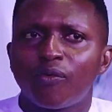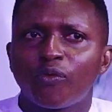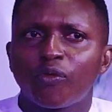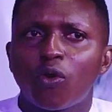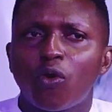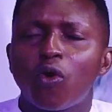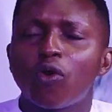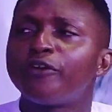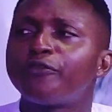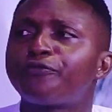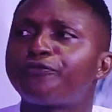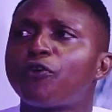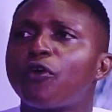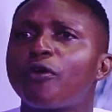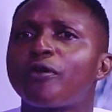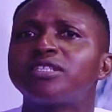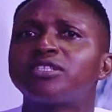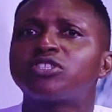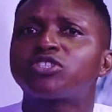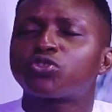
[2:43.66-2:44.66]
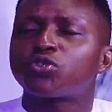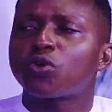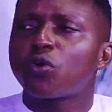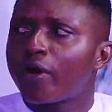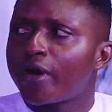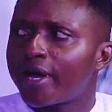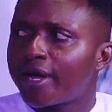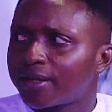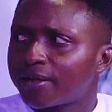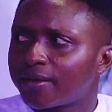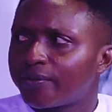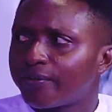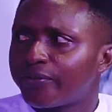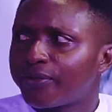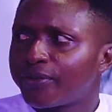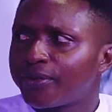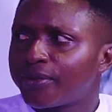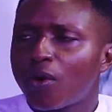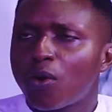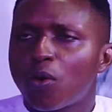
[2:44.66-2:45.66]
on a foreign soil
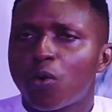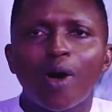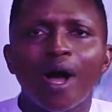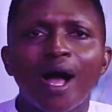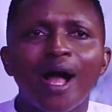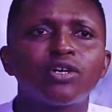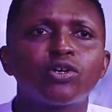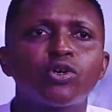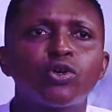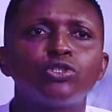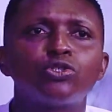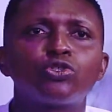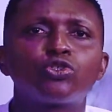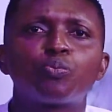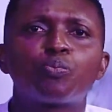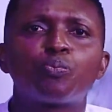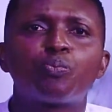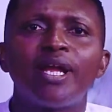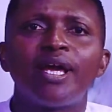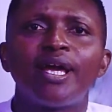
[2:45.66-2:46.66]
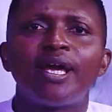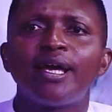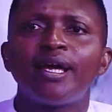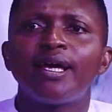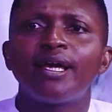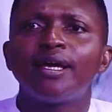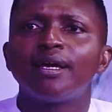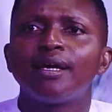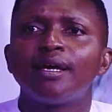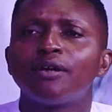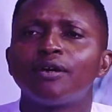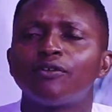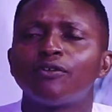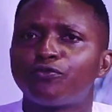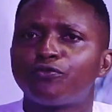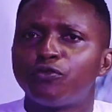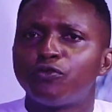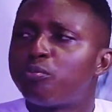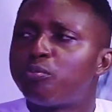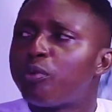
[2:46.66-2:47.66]
while going to play
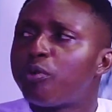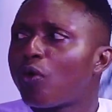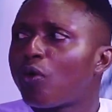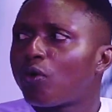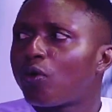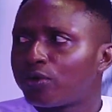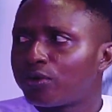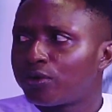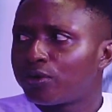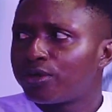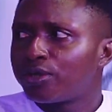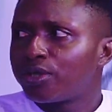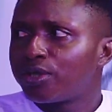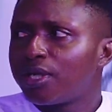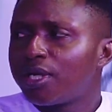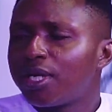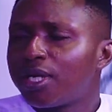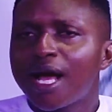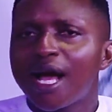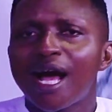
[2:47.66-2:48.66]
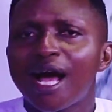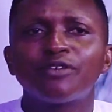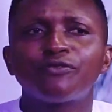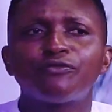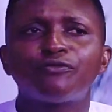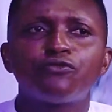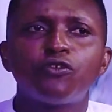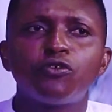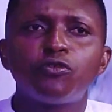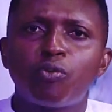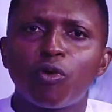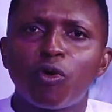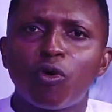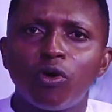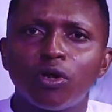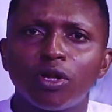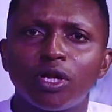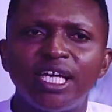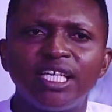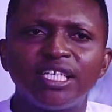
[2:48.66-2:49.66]
football. And
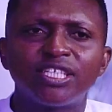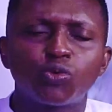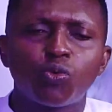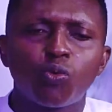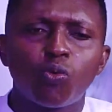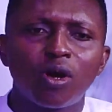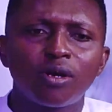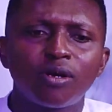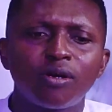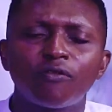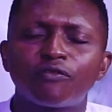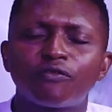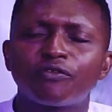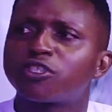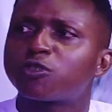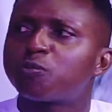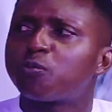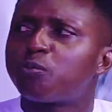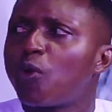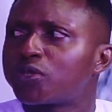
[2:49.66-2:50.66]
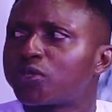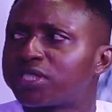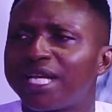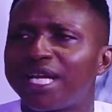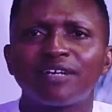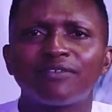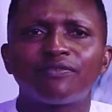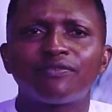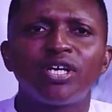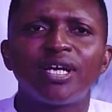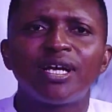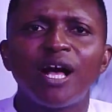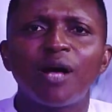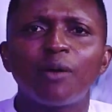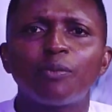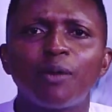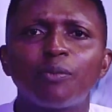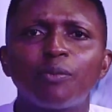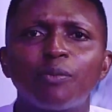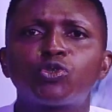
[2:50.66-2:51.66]
football is one of the sports that have
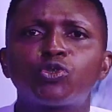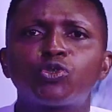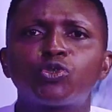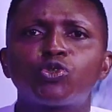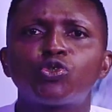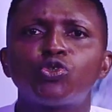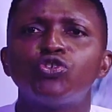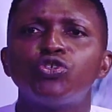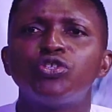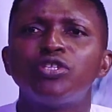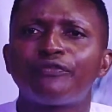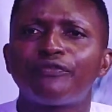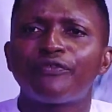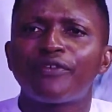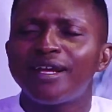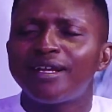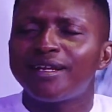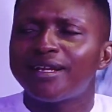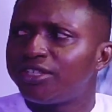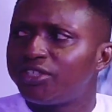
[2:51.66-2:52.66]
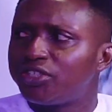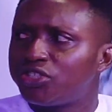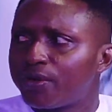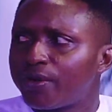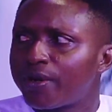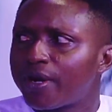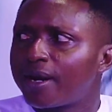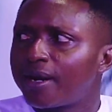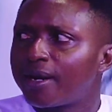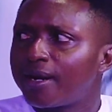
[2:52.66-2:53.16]
helped to unify Nigeria.